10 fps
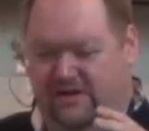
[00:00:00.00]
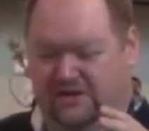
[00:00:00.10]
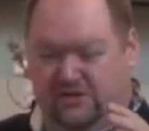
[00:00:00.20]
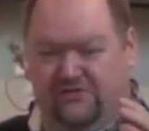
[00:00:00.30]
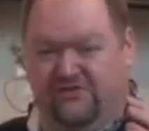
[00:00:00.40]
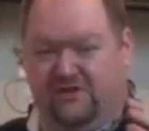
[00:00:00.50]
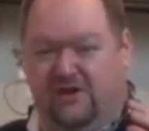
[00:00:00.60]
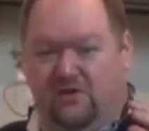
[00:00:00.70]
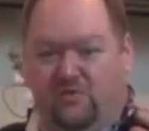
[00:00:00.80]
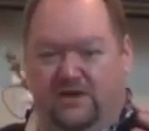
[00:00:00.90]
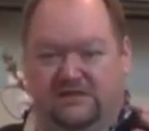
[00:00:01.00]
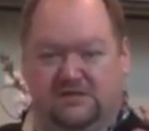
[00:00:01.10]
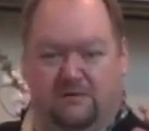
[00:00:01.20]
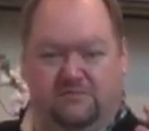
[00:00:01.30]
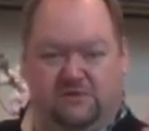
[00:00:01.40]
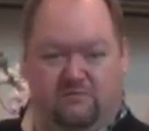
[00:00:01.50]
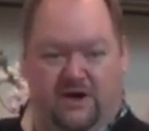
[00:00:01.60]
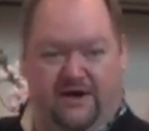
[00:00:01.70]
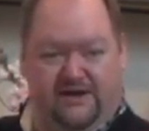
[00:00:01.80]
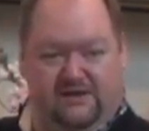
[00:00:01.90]
and use it when it's to
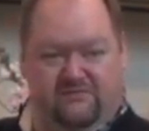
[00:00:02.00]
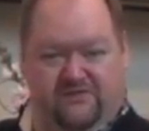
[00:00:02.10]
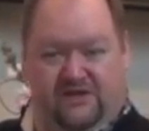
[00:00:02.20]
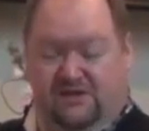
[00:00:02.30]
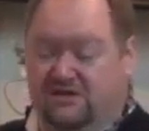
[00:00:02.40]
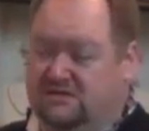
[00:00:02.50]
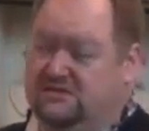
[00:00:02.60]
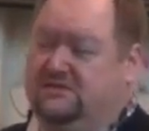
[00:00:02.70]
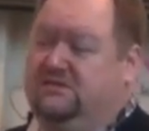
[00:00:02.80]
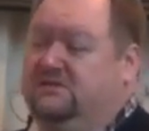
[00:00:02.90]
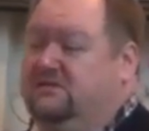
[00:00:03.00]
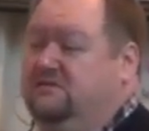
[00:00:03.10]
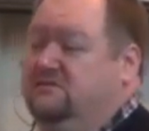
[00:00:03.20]
my convenience?